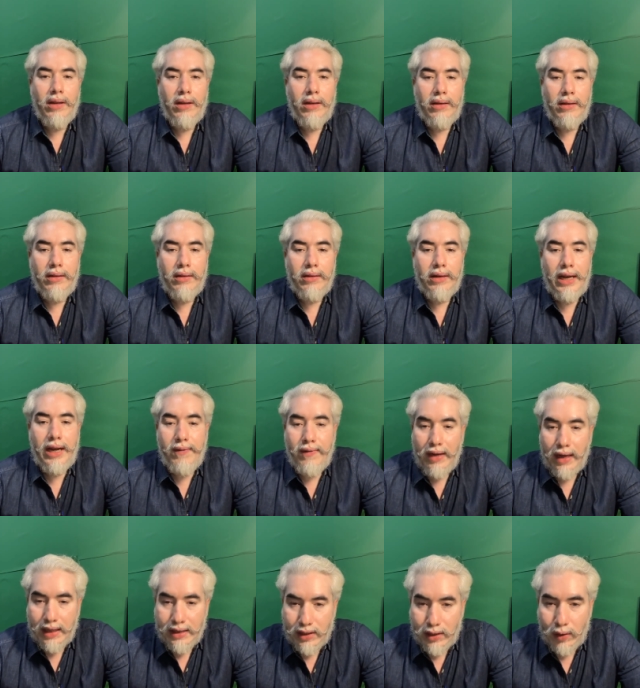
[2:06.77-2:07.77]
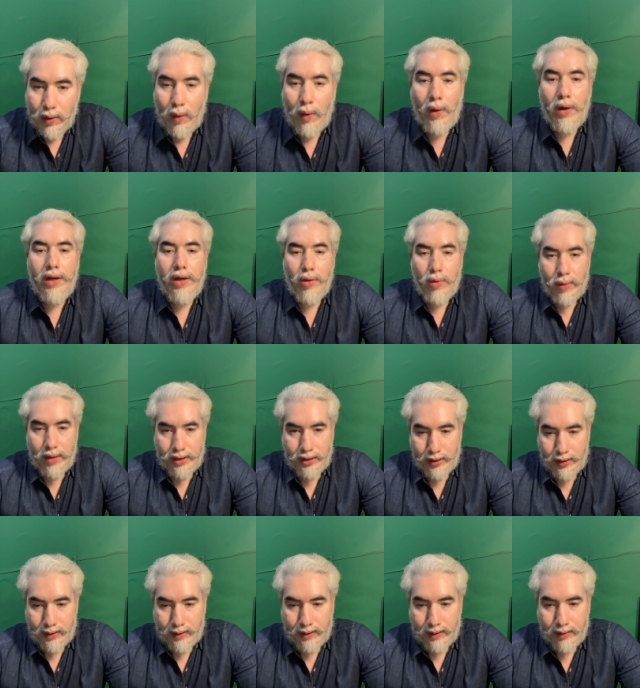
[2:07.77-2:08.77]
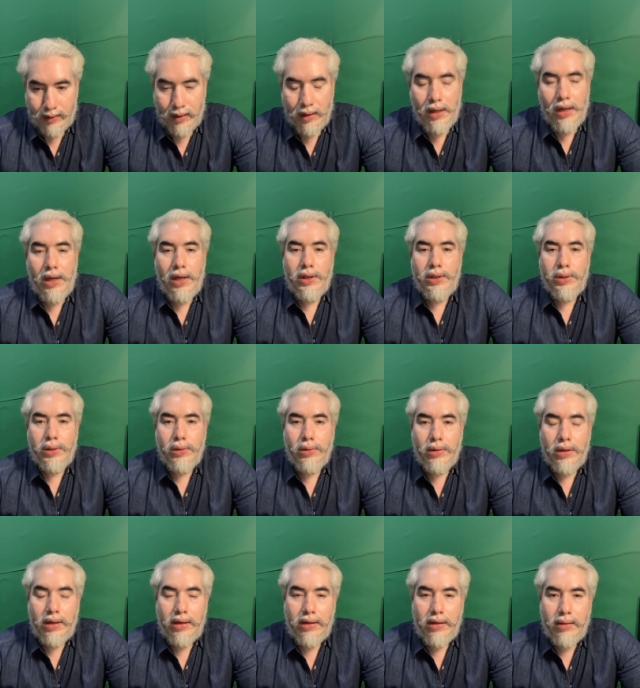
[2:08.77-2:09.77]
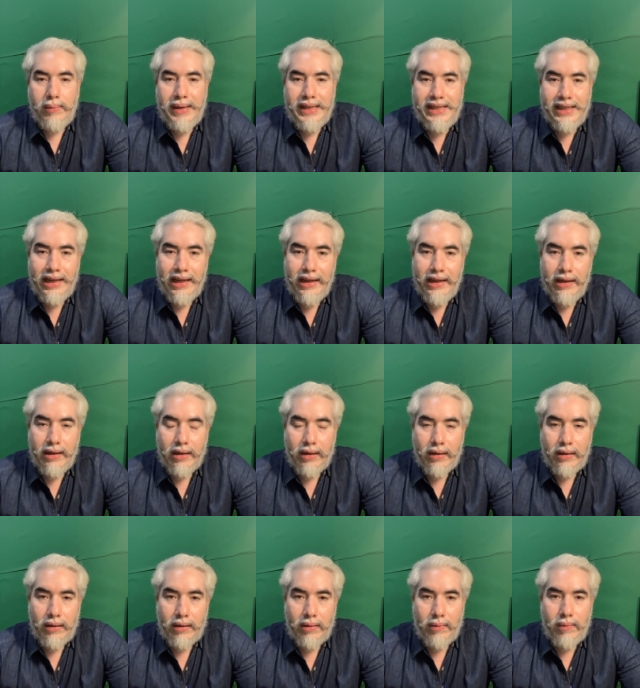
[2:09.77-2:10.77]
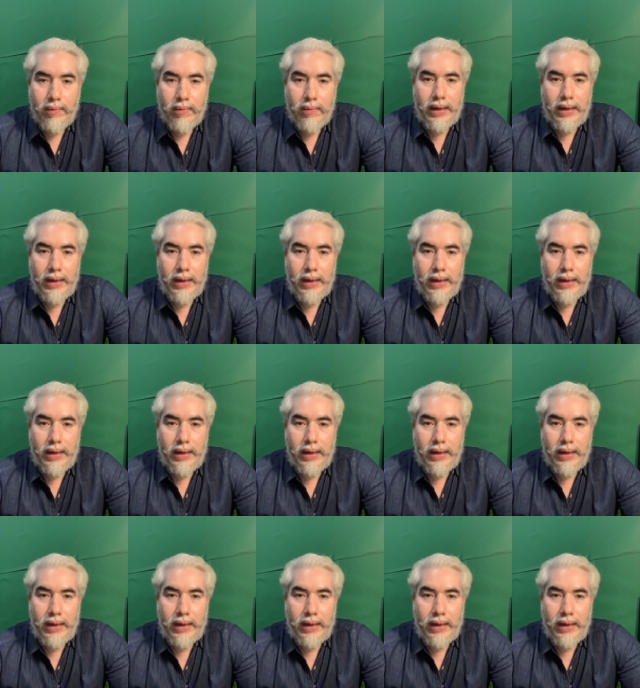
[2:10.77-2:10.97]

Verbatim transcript: uh, i will answer all your questions so uh, basically uh,